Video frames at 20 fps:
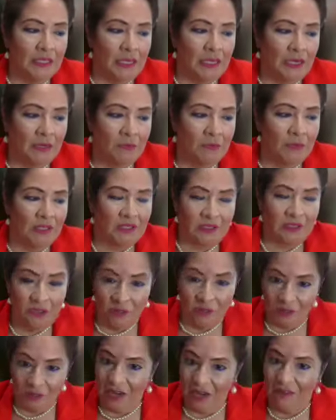But it's
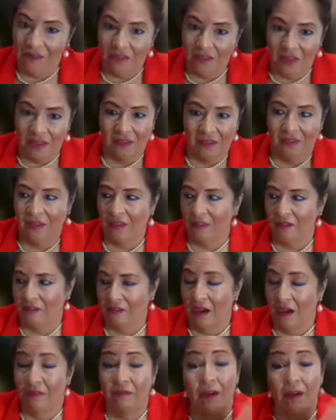those kind of things that
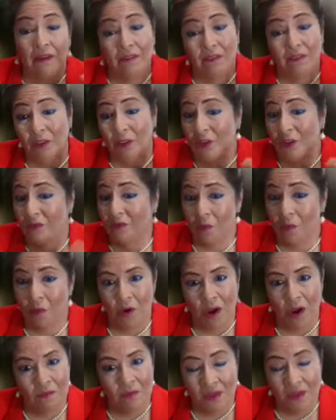I've learned from
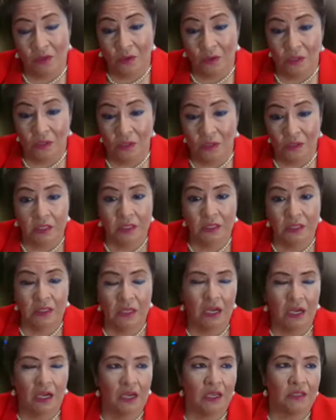great mentors
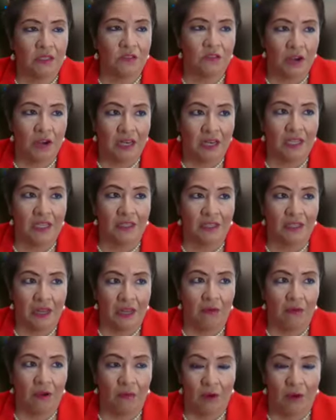and training that I
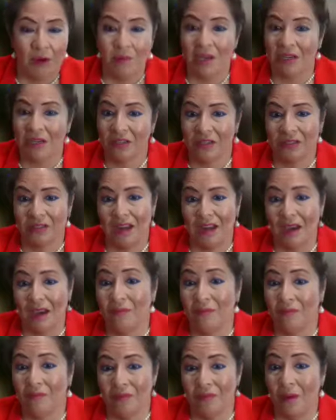want to make sure that
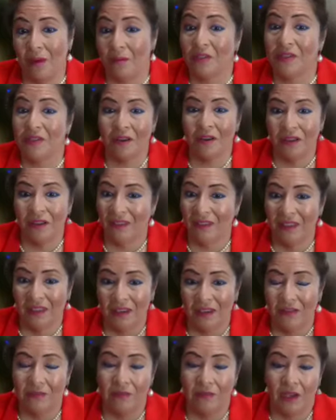I'm sharing the
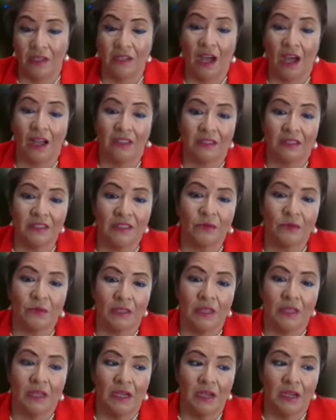love and knowledge
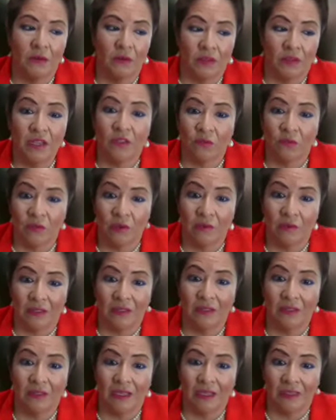with other women
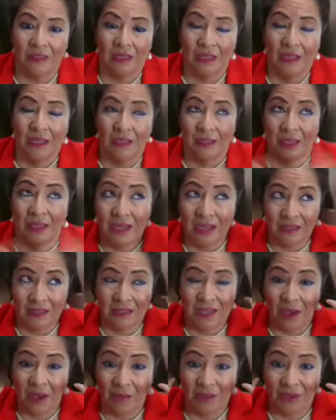so that they can
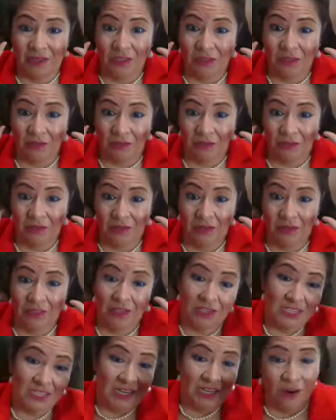tap into
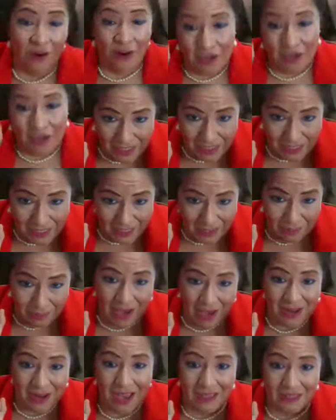their chingonanes and
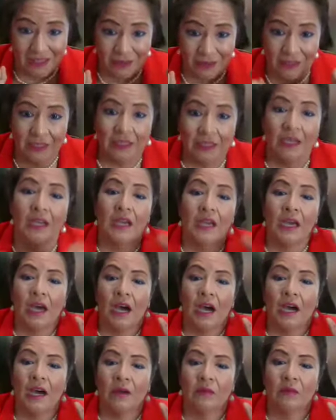badassery,
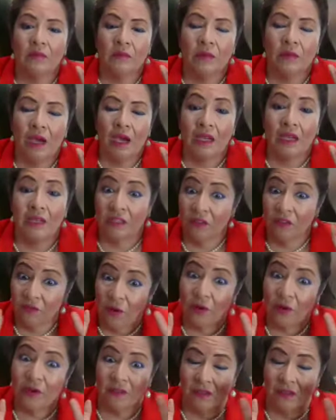and just
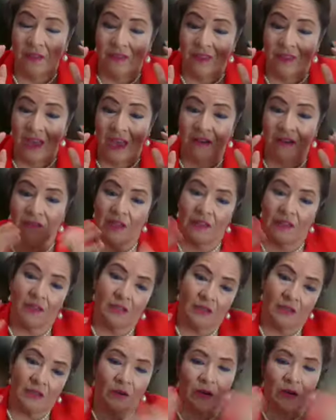focus on that rather
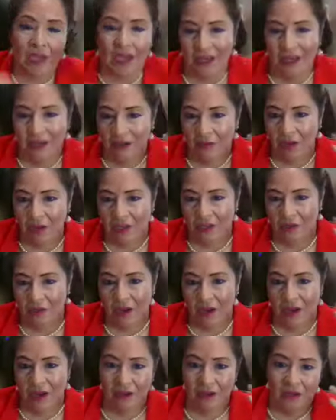than, okay, I need to make sure
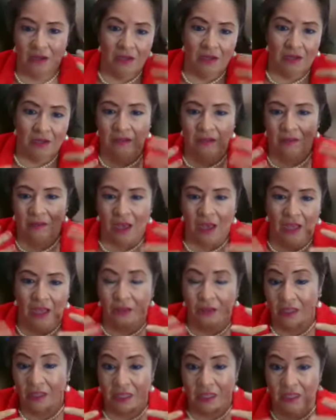I
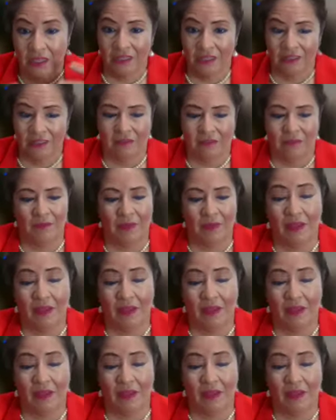look like this.